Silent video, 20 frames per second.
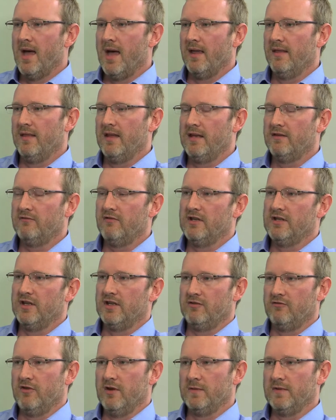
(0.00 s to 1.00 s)
And these
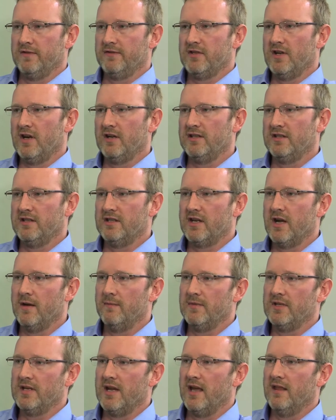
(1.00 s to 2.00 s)
research groups have started to
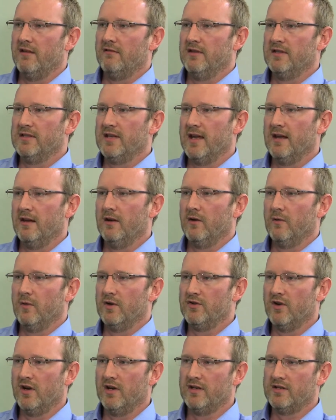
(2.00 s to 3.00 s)
come together and say, look,
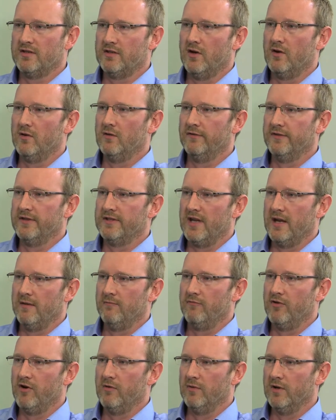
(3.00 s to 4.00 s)
we're trying to solve the
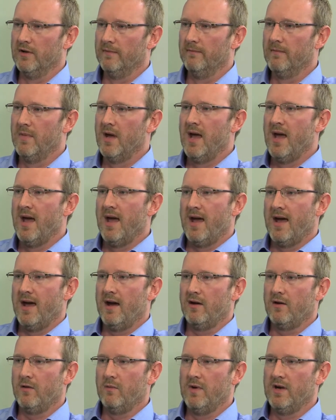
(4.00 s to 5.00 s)
same problem.
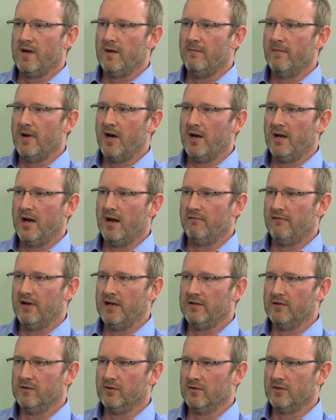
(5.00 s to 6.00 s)
How can we combine our
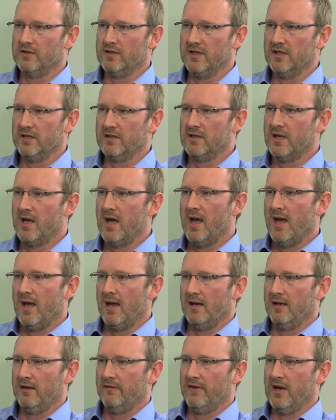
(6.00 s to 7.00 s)
resources
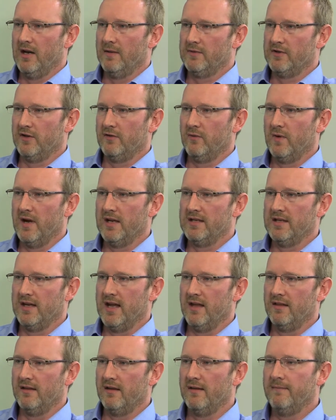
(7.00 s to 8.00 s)
and develop software
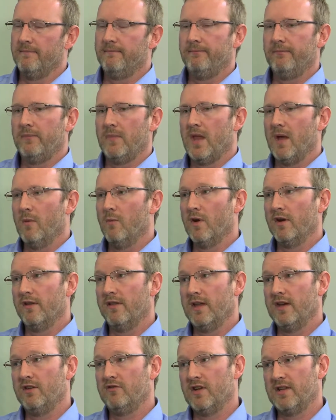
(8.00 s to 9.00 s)
together? And one
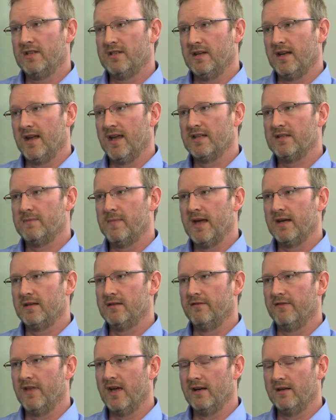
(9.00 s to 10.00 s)
of the interesting
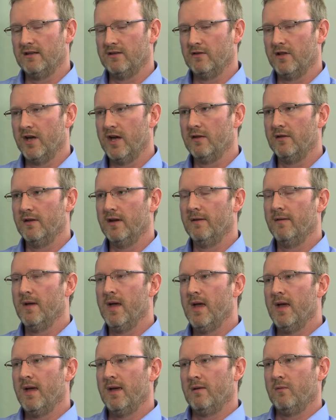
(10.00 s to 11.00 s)
aspects of that is although the
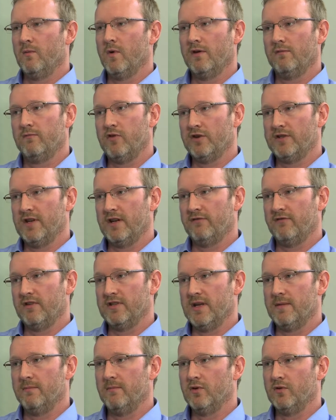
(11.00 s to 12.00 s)
one project, for
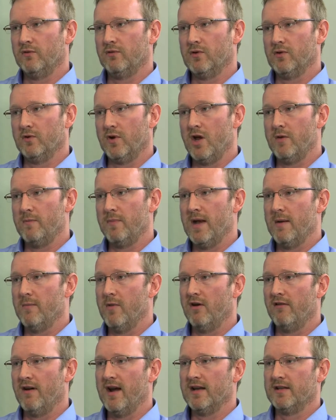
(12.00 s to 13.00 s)
example, called
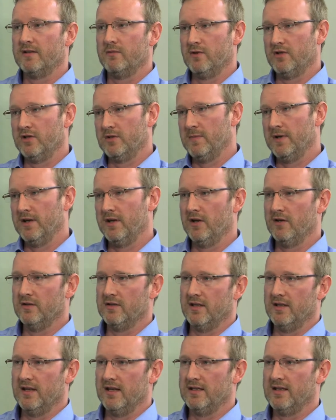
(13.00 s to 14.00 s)
OpenMRS, which has been
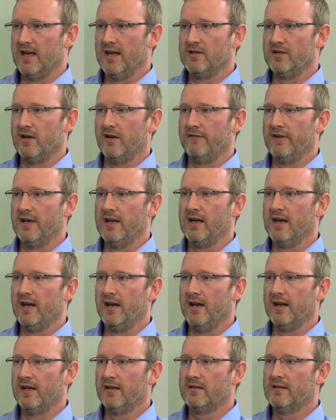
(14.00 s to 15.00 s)
used in these HIV
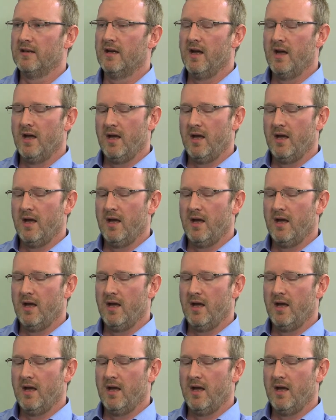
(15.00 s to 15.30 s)
clinics,